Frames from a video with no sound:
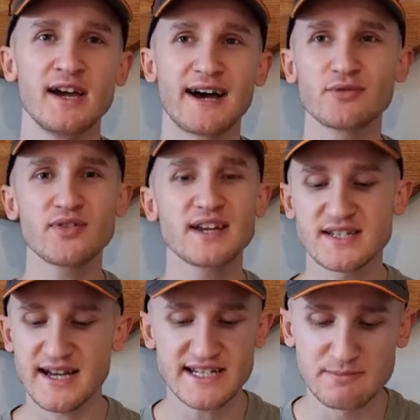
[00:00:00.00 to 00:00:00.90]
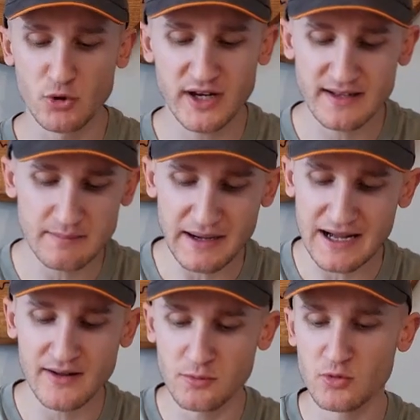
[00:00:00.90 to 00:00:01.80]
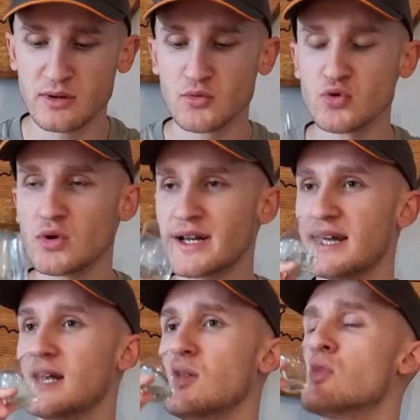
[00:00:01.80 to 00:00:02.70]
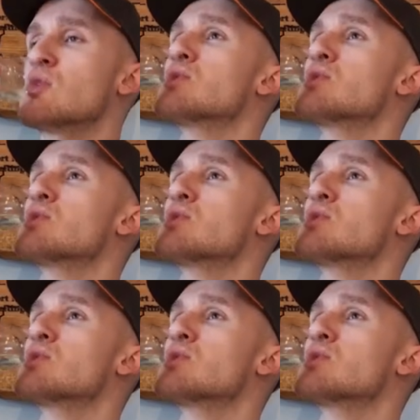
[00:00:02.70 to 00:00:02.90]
I don't think it's that smoky in the palate. We'll, we'll go again.